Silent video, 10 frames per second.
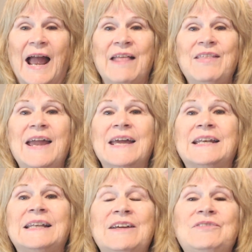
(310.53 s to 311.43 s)
And they
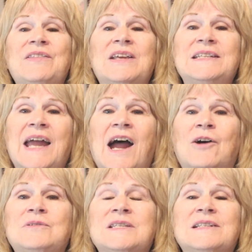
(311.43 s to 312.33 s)
had lived in the
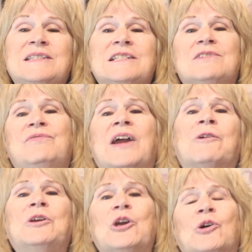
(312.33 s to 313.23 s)
town since its
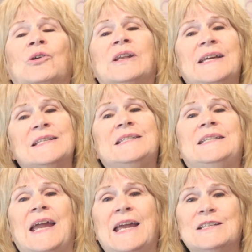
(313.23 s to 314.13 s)
very earliest
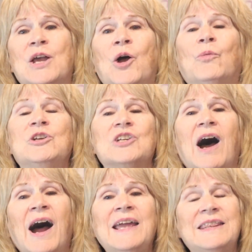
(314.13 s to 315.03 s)
days, which
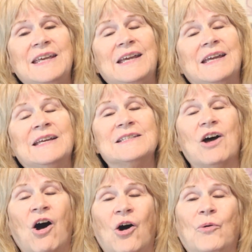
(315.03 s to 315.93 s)
I think
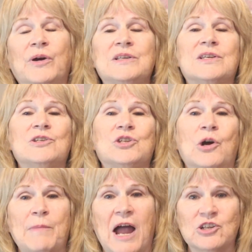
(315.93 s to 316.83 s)
is always
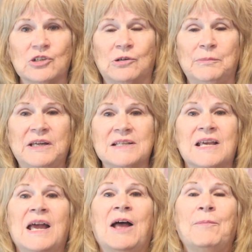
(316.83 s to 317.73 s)
so magical,
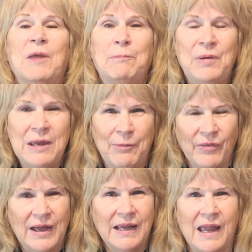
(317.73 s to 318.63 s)
because the people
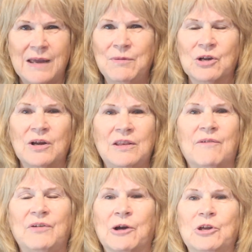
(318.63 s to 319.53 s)
that came here in
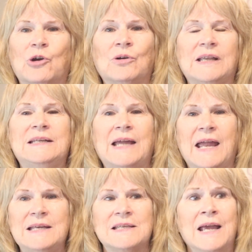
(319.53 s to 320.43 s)
the very early
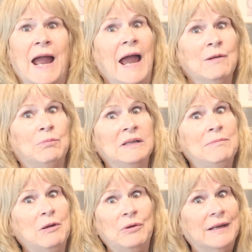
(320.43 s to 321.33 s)
days, and
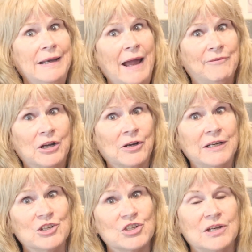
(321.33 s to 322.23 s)
believe me, we didn't have air
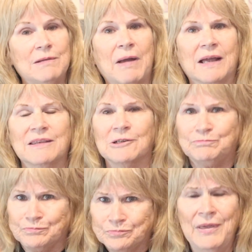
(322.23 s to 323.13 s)
conditioning back
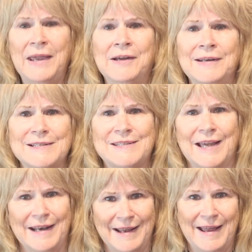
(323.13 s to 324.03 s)
there, they could have
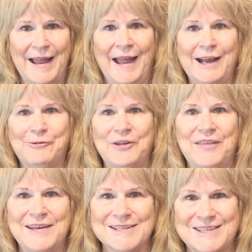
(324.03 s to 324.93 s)
said, heck with
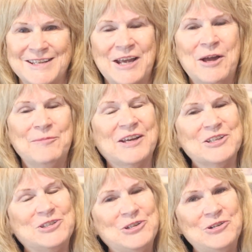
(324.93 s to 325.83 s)
this,
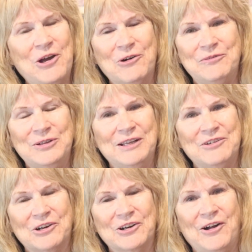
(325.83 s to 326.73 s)
because you know if you
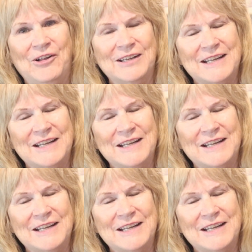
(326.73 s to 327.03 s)
live here at all,